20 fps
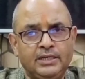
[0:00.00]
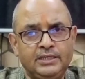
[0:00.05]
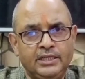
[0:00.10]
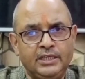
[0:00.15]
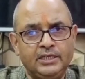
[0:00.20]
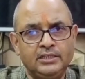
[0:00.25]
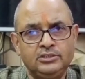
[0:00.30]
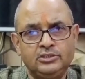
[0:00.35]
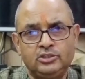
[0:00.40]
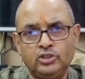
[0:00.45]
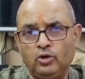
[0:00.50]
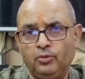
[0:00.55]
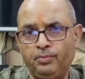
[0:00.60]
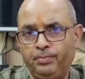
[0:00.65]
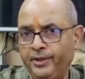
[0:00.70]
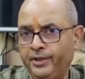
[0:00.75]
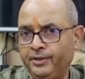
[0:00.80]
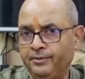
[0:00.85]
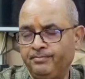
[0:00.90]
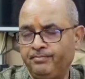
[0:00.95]
Deng
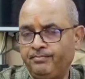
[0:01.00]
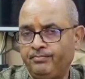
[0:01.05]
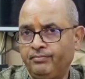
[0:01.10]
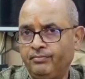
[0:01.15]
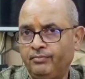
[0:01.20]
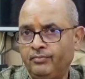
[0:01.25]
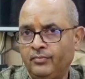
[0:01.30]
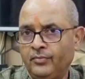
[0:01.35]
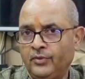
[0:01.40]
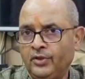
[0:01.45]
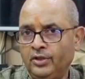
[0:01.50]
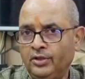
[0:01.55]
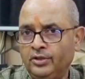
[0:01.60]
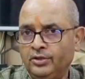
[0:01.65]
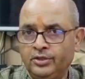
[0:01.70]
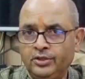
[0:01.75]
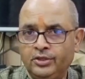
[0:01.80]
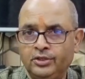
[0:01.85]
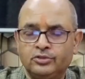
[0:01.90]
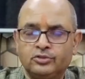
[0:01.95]
Xiaoping.
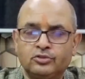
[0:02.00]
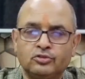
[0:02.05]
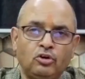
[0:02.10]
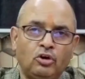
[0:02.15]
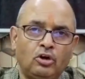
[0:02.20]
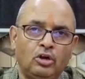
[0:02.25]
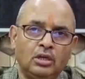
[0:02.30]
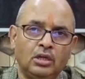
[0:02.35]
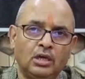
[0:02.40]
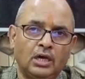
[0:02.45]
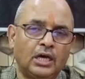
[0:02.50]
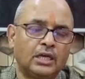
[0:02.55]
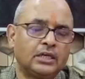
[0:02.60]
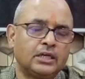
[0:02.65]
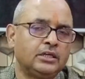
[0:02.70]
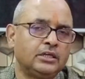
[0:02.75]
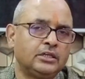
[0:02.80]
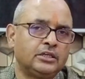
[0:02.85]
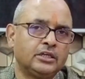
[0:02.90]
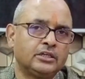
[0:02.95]
He is called
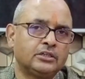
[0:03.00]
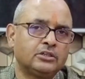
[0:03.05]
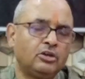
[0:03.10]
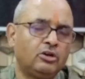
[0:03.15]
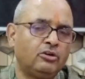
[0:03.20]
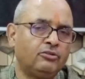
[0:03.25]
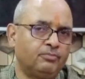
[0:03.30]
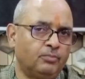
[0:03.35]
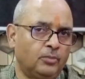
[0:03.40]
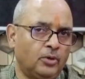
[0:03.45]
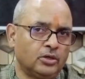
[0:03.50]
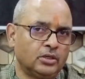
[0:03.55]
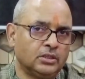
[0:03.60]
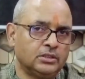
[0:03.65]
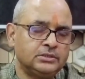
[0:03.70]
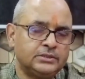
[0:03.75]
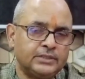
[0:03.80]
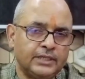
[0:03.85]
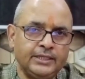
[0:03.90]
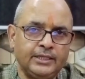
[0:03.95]
architect of
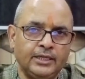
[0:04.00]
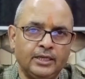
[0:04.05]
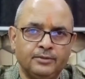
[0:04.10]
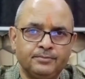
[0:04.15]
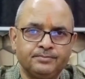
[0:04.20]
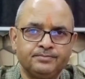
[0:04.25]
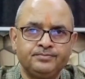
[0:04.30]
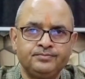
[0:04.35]
modern China.